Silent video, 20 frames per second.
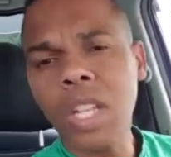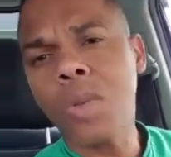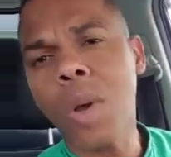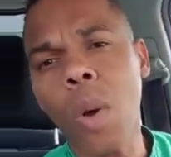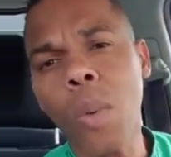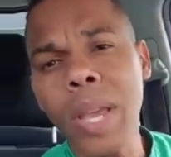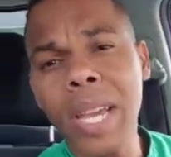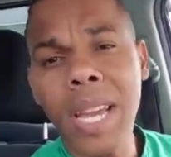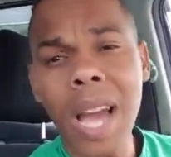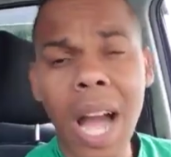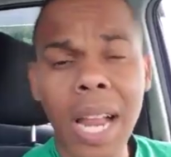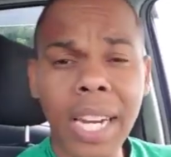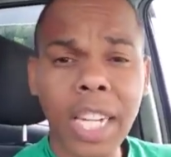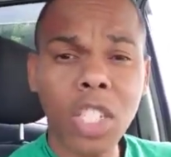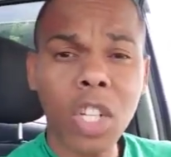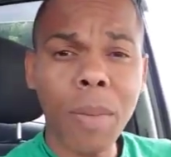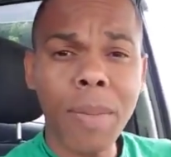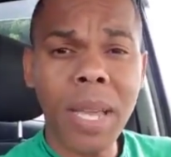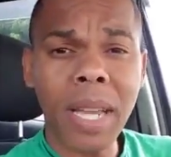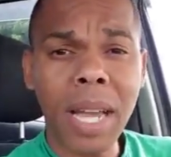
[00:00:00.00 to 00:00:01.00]
is what we
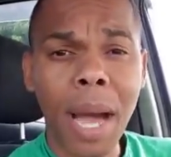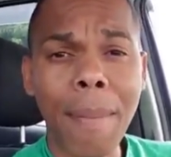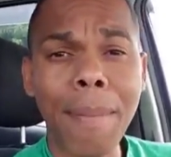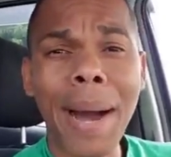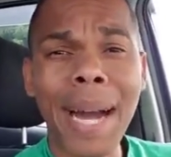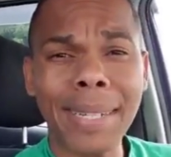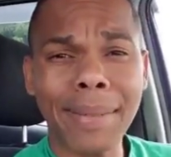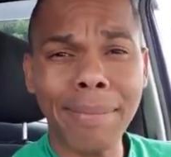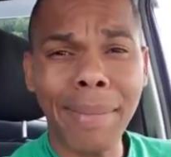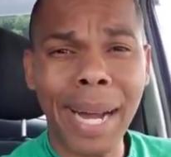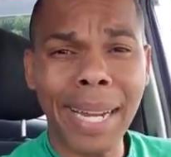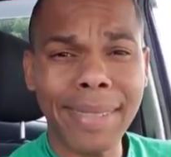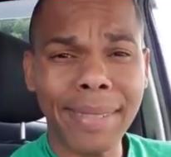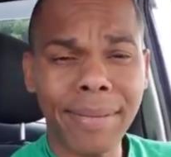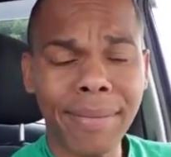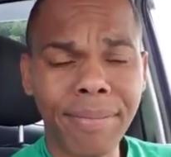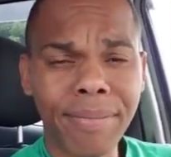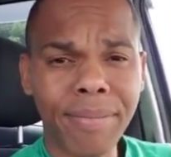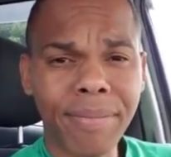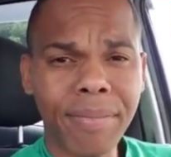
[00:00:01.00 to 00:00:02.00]
call in Jamaica
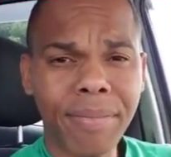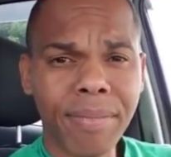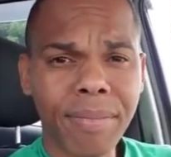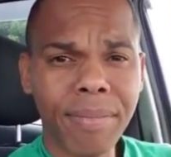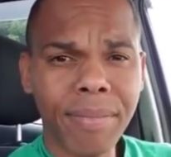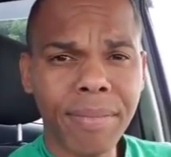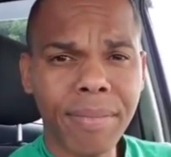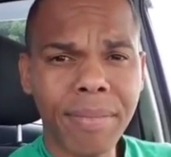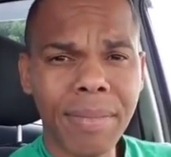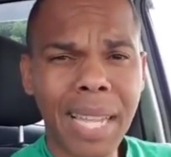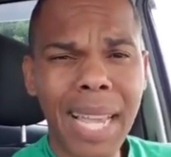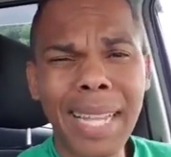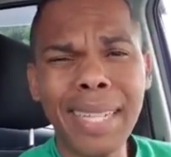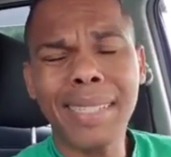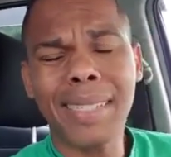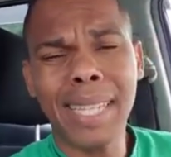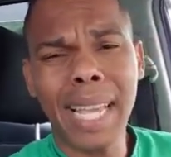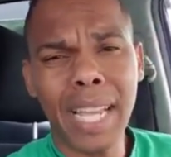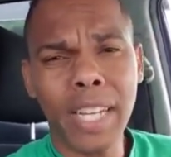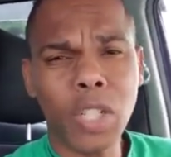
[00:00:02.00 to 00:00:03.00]
madman.
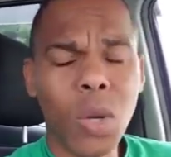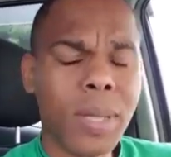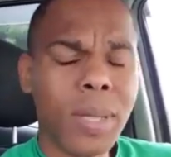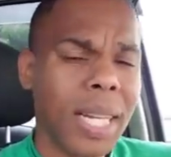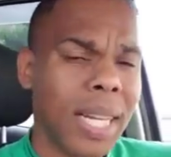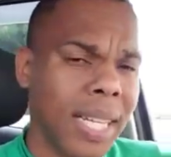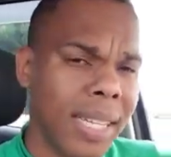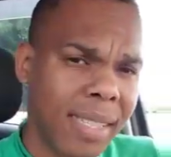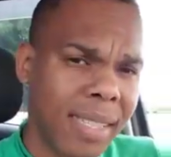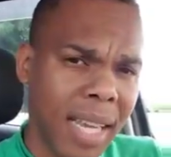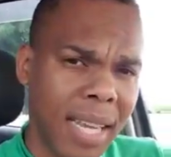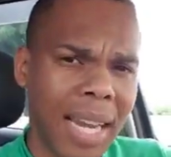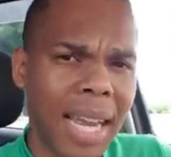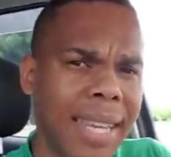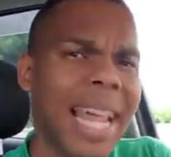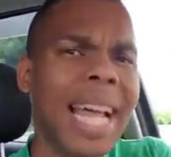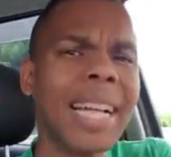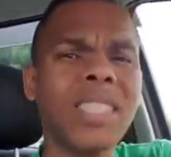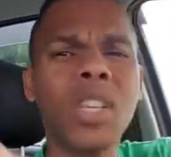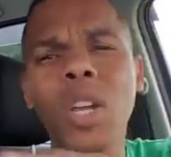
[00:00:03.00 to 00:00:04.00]
Insane, totally
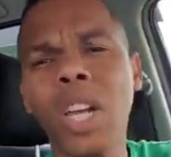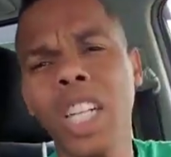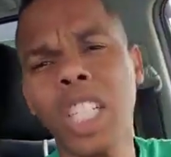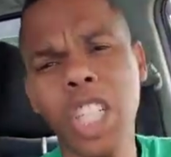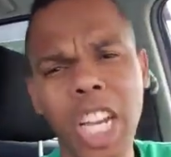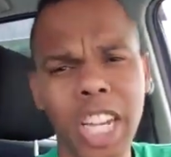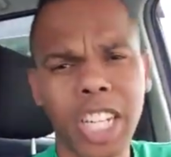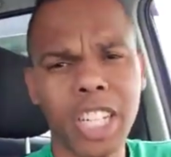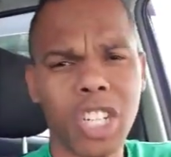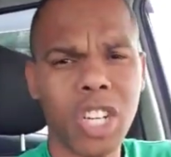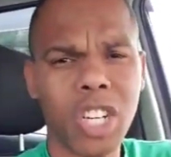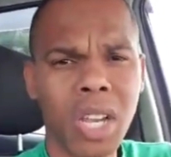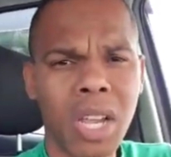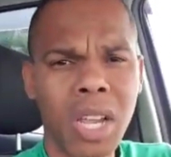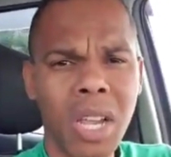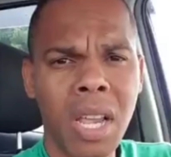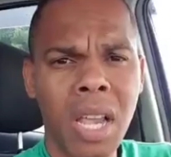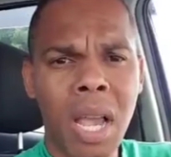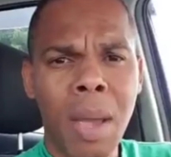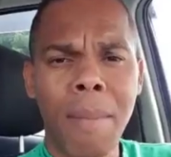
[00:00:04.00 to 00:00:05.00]
insane. And that's going to change.
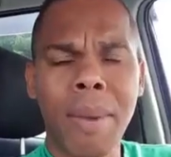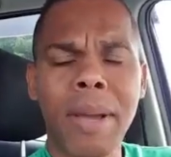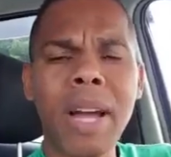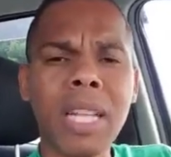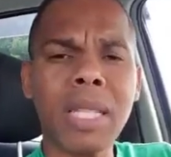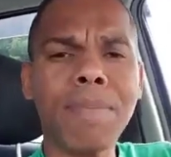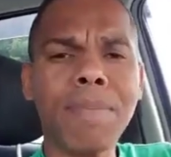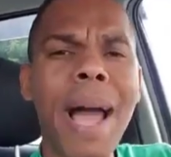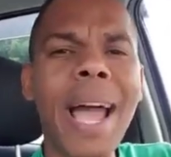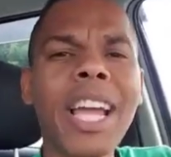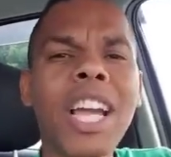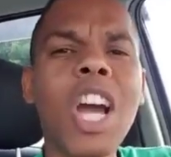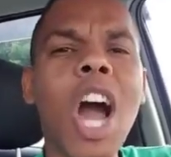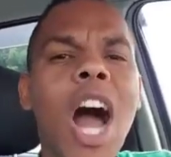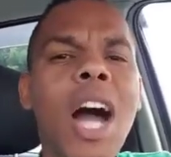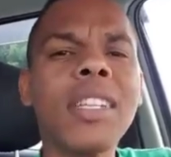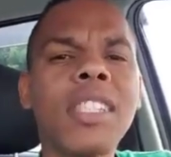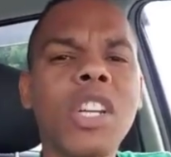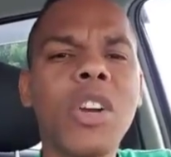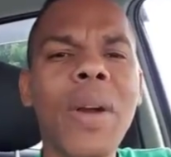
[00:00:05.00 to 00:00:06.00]
Because by
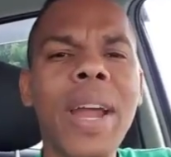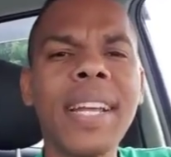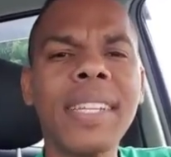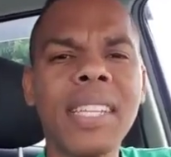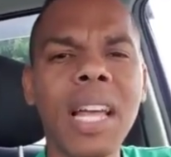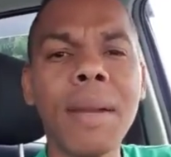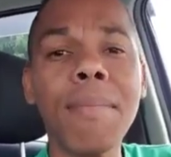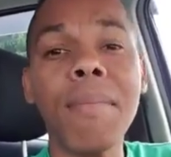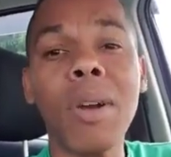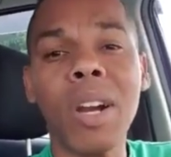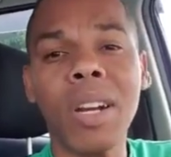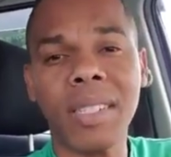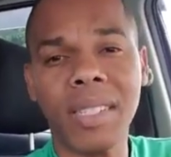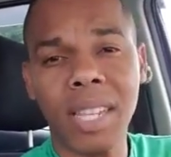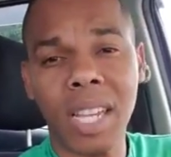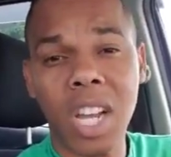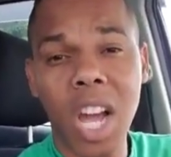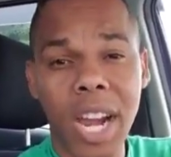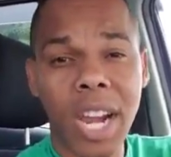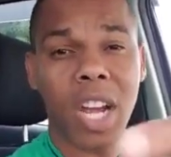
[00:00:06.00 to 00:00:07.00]
God's grace and
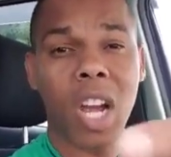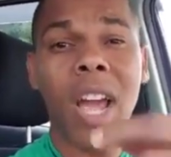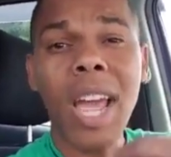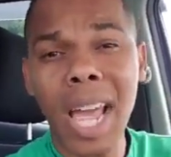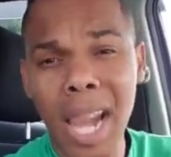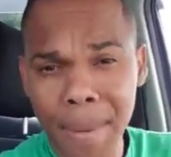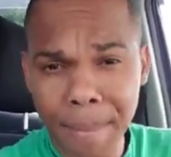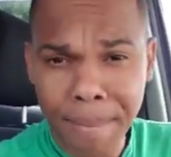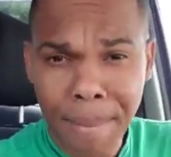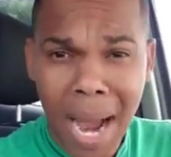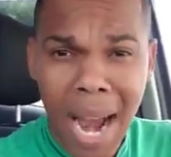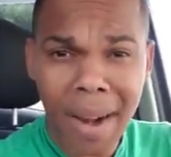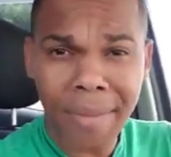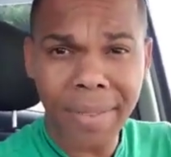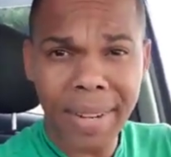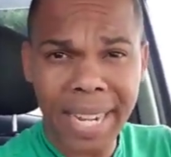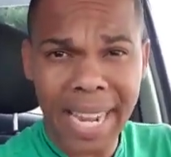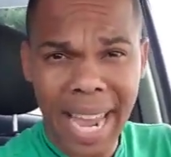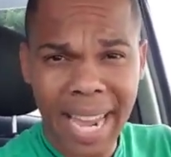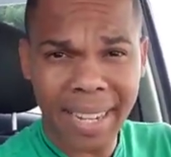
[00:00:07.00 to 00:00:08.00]
mercy, God is going to help
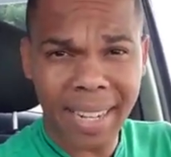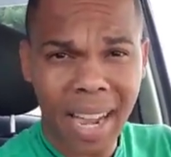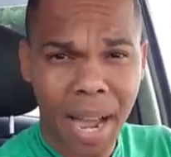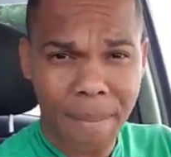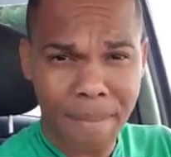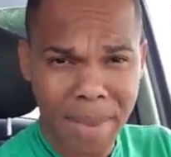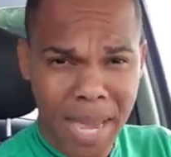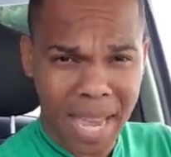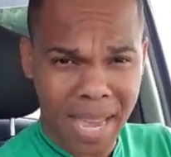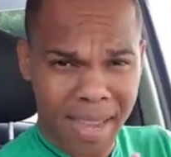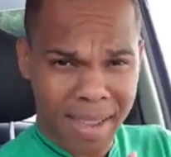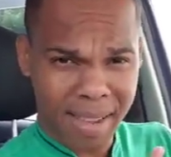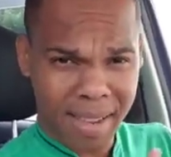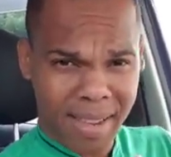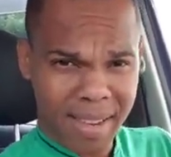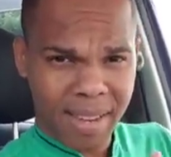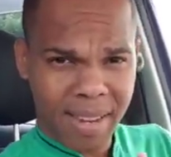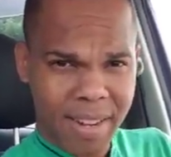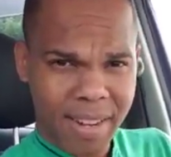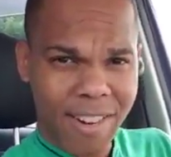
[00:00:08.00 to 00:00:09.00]
Marvin Edgar, me,
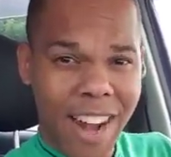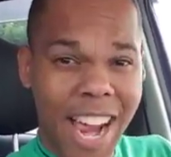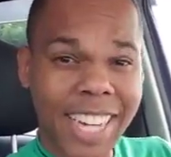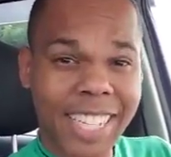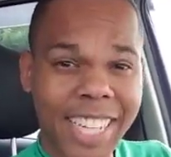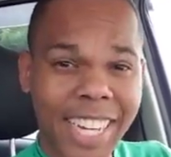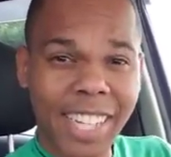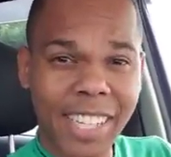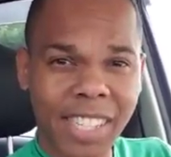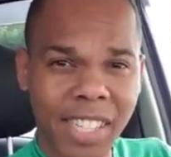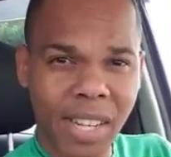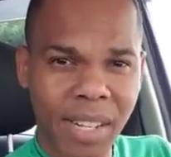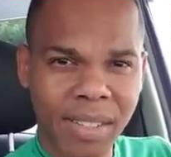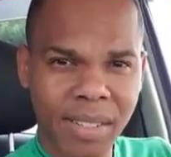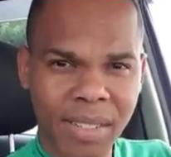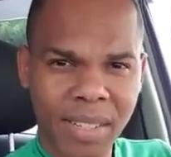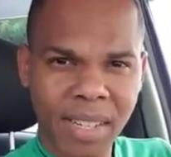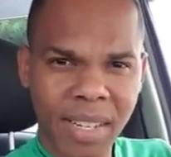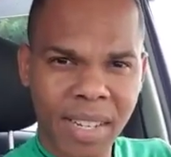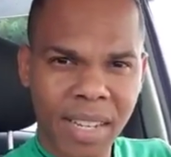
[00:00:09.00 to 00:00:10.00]
right here, sir,